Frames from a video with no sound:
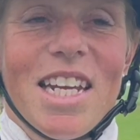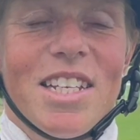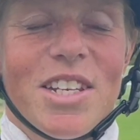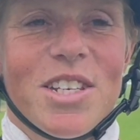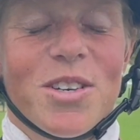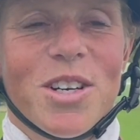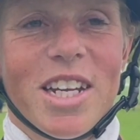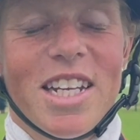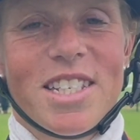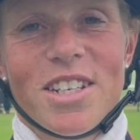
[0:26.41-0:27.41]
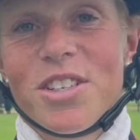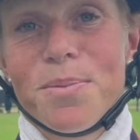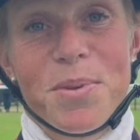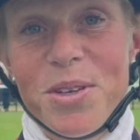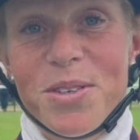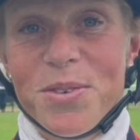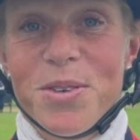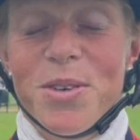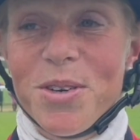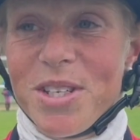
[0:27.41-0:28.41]
He's such a beautiful
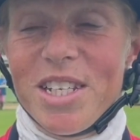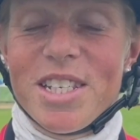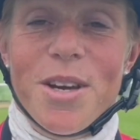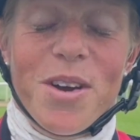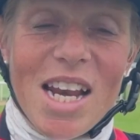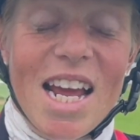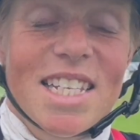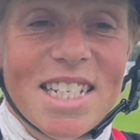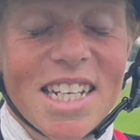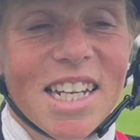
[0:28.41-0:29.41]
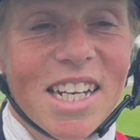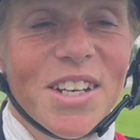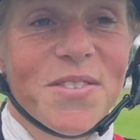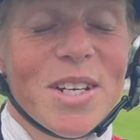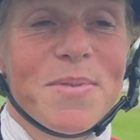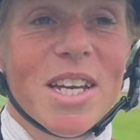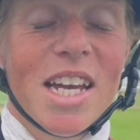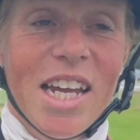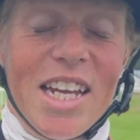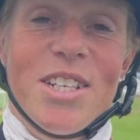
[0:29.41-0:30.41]
horse. He's so elastic and lovely, but
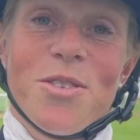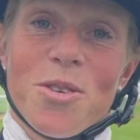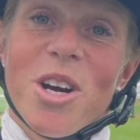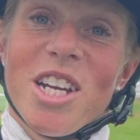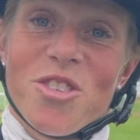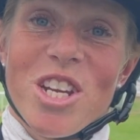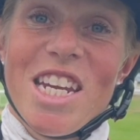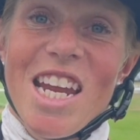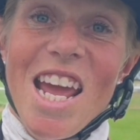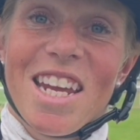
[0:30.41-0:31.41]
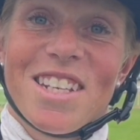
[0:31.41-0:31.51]
he's got quite a tricky neck.